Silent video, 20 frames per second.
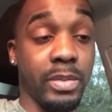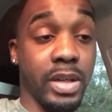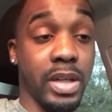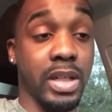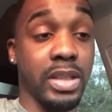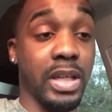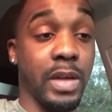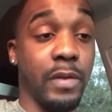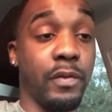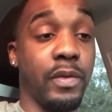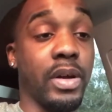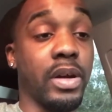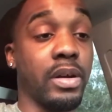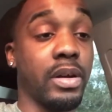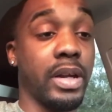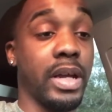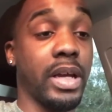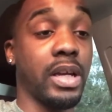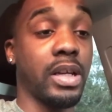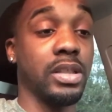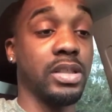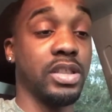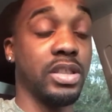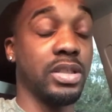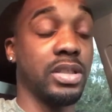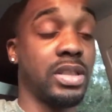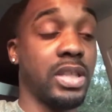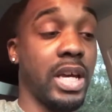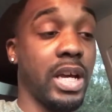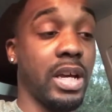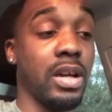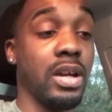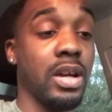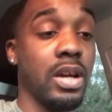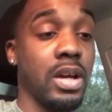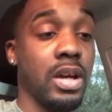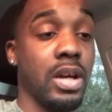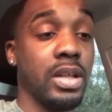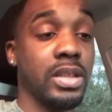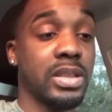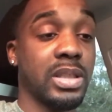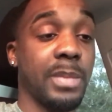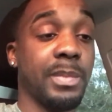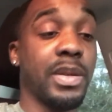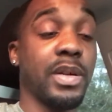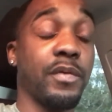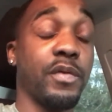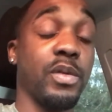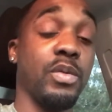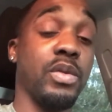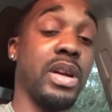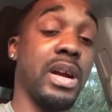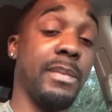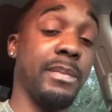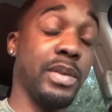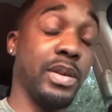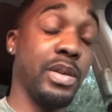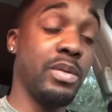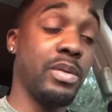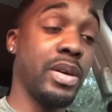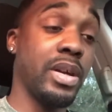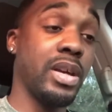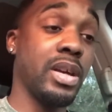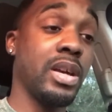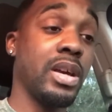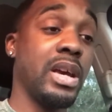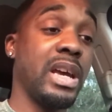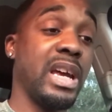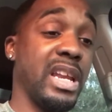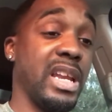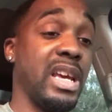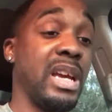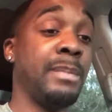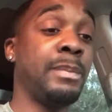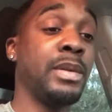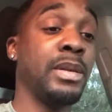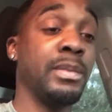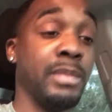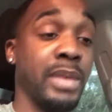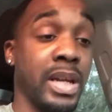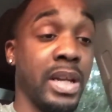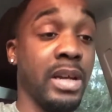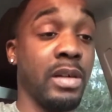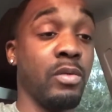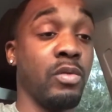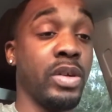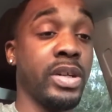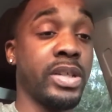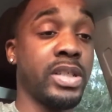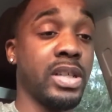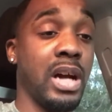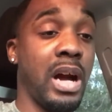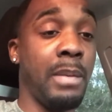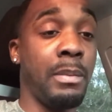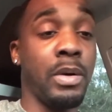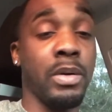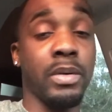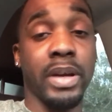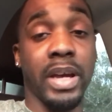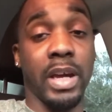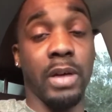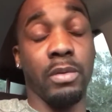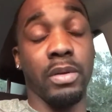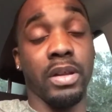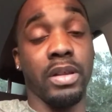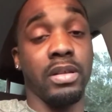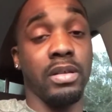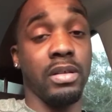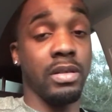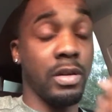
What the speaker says: because they figured they could just take something from what I'm doing and implement it, which I'm okay with,